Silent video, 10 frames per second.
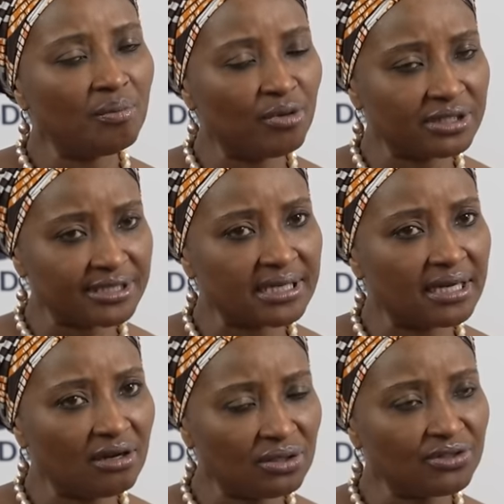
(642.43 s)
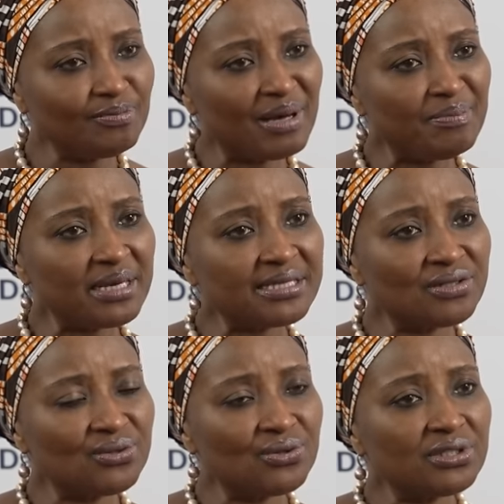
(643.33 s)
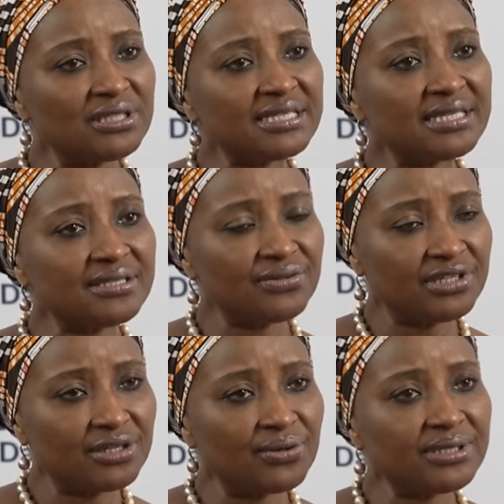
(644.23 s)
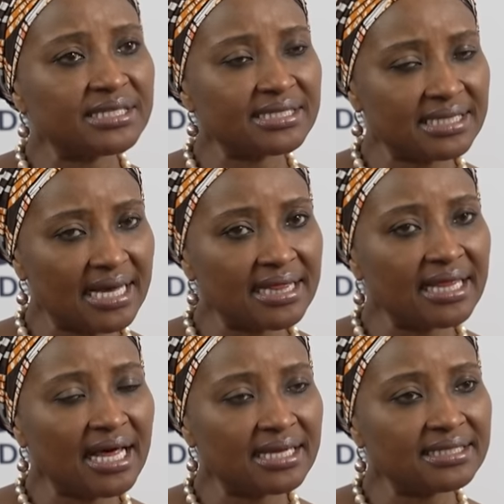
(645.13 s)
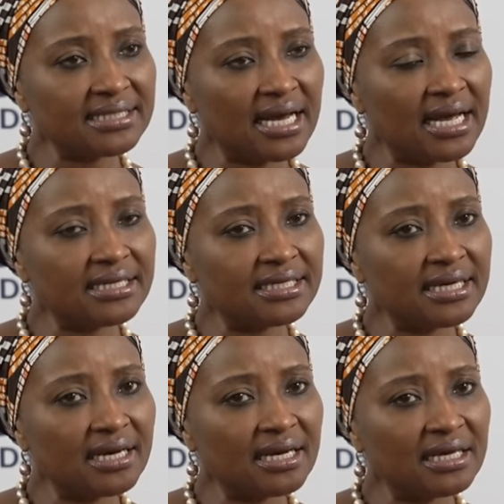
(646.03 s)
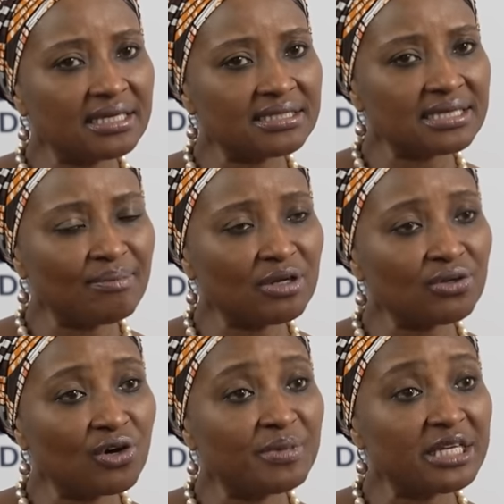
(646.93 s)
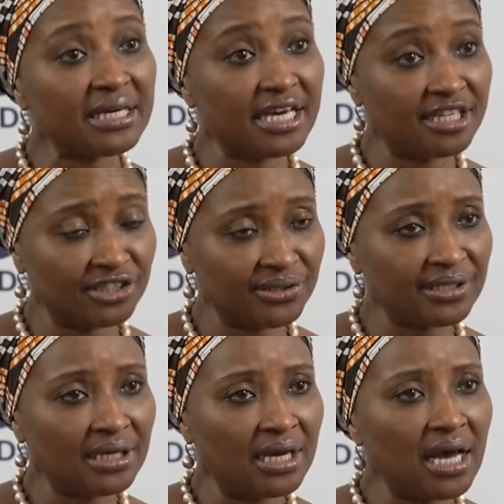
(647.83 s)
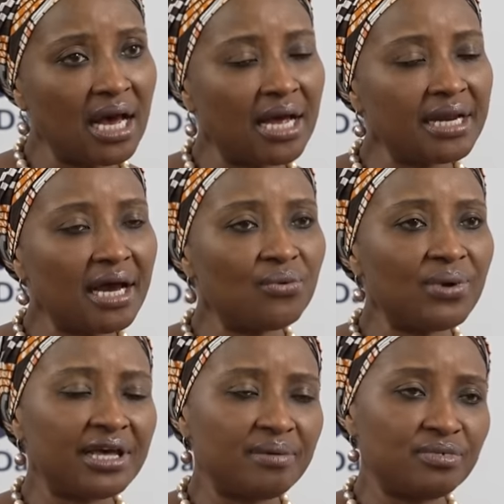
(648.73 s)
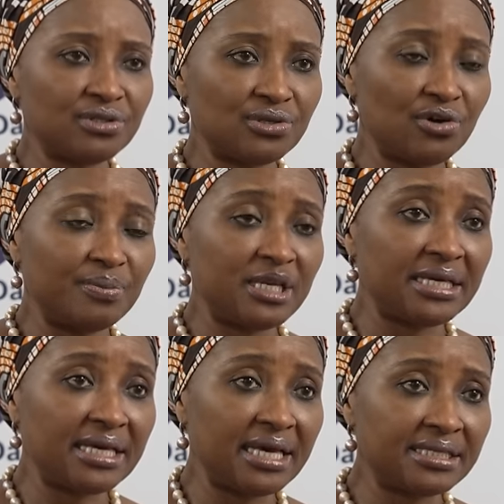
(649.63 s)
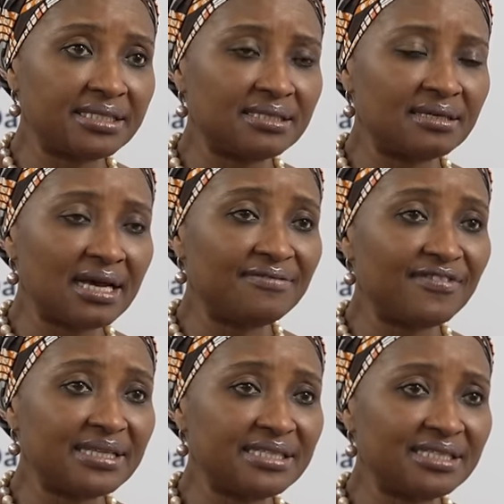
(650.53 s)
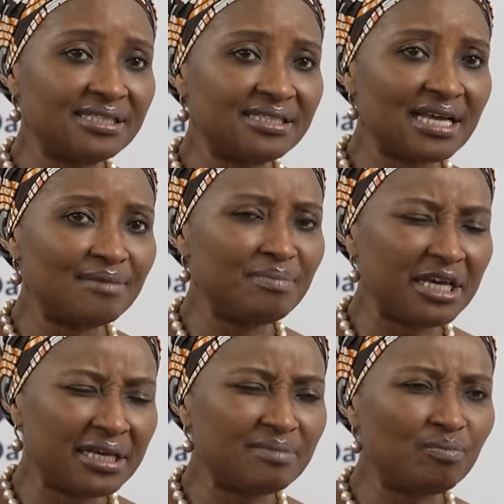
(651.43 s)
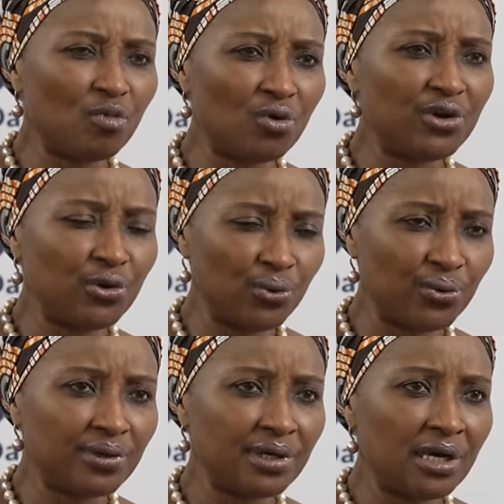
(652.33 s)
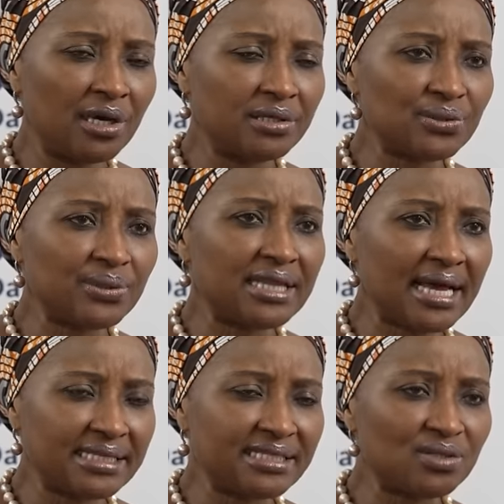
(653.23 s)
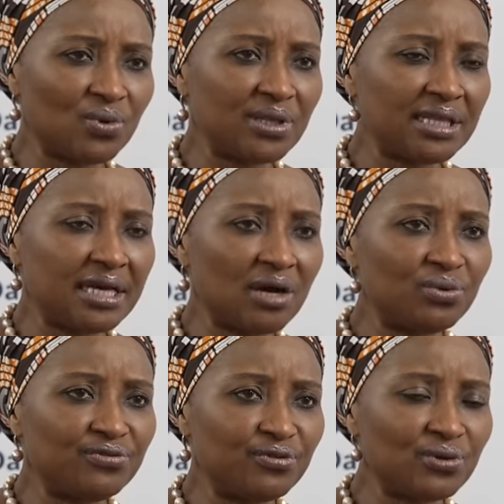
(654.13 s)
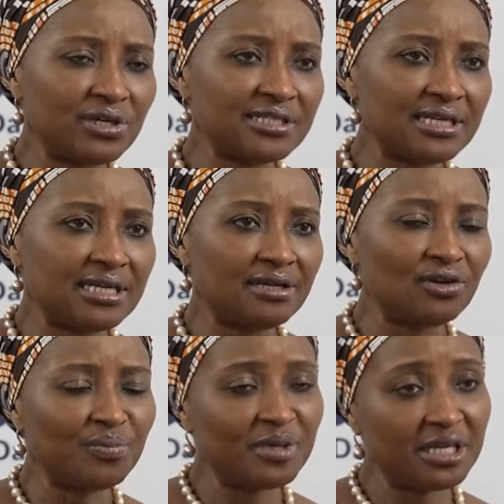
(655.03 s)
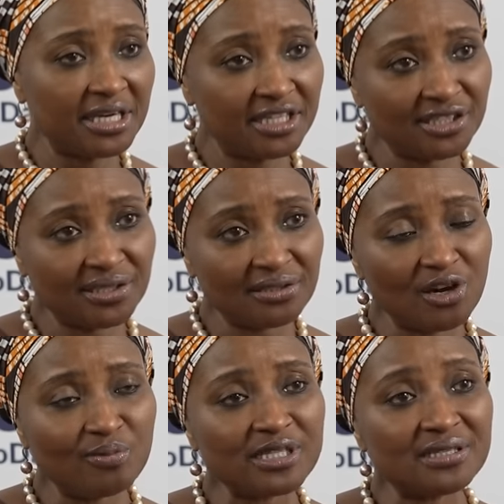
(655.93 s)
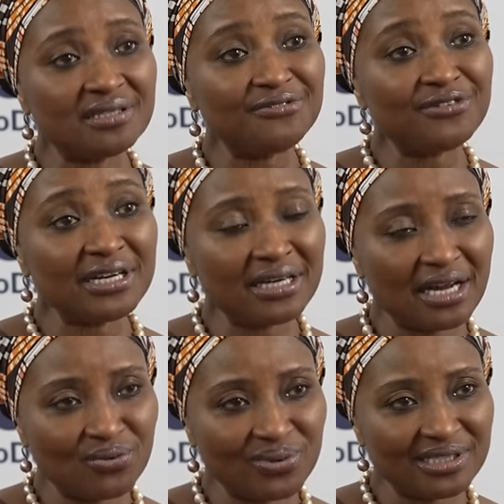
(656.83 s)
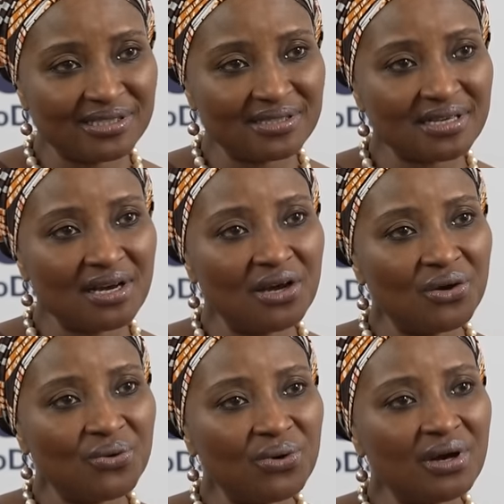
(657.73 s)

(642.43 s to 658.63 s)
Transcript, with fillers: But a lot of members do not necessarily understand that, and uh, it's about communication and how we're able to communicate the advantages and make it more known. So that is one thing I would focus on, and communication comes in different languages. Oh.